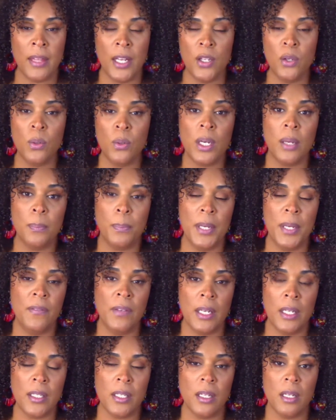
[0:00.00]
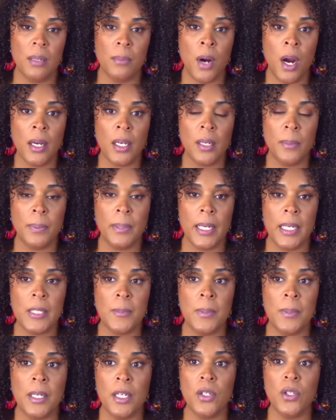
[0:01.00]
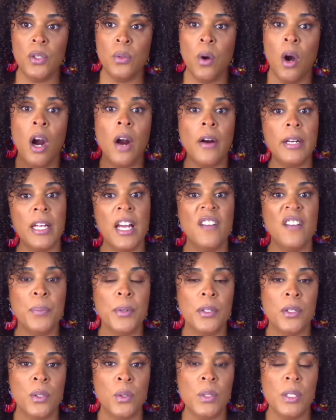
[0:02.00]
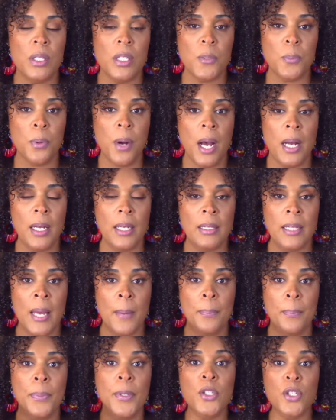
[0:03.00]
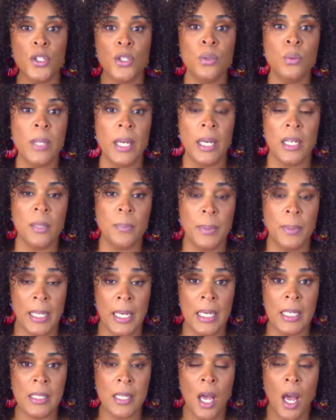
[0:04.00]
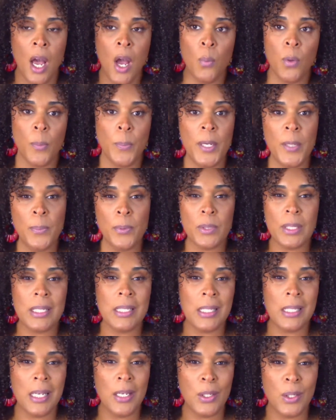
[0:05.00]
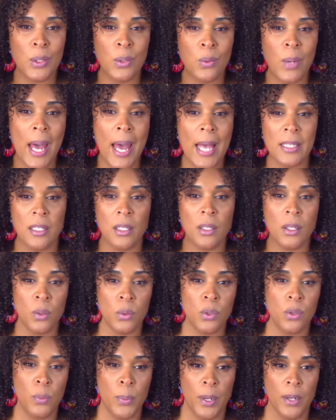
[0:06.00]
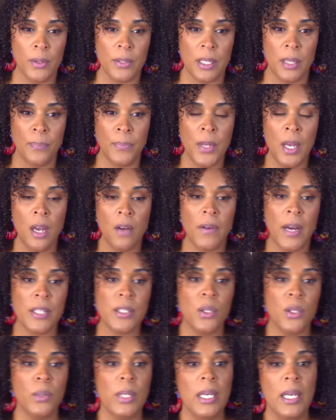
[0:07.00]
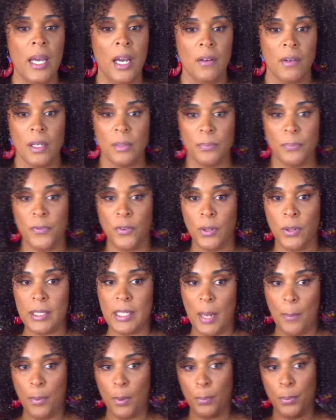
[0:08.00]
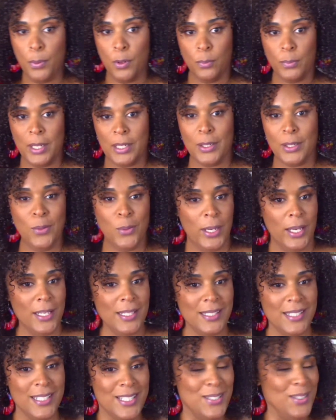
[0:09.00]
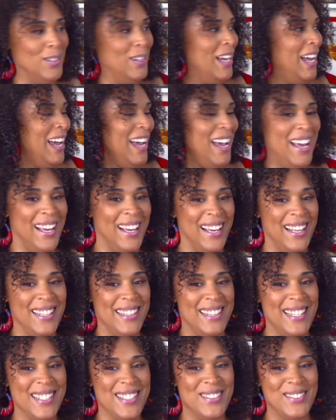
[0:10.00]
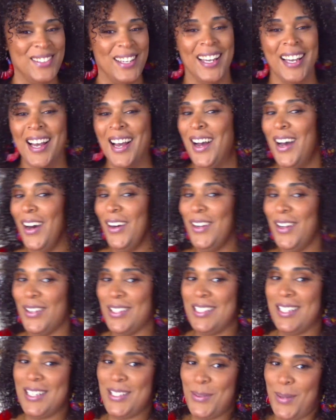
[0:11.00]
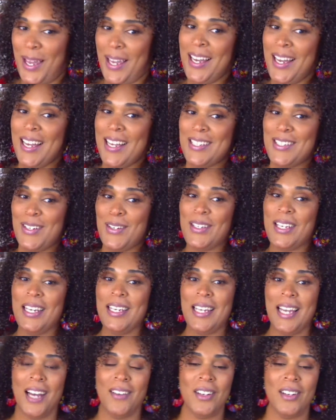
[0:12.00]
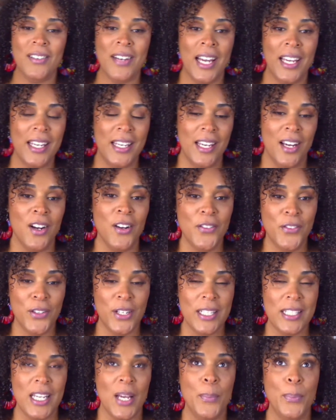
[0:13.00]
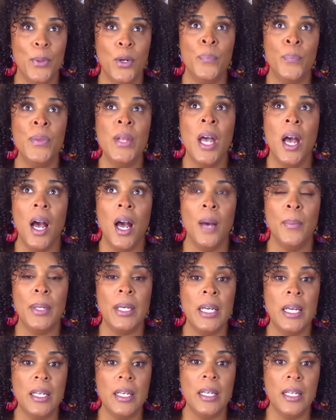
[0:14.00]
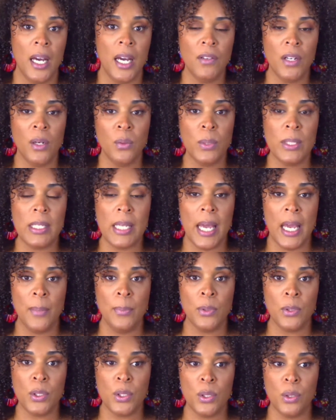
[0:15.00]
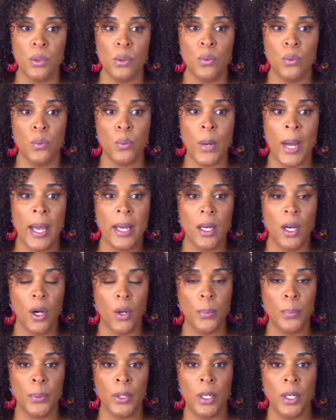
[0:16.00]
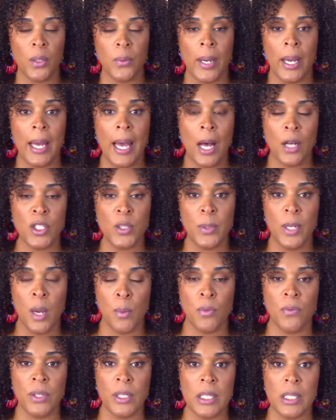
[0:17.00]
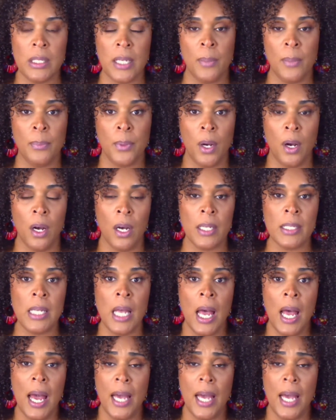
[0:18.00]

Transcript: Then you can pivot into the marketplace because you already have produced this product that puts you in the place where people see you as the go-to person, right? So Kiara, for example, boom. Wait, is this this way? Oh no, it's this way. So Kiara, right? Kiara, for example, Kiara was able to write her book, right? How to Become a Real Estate Boss.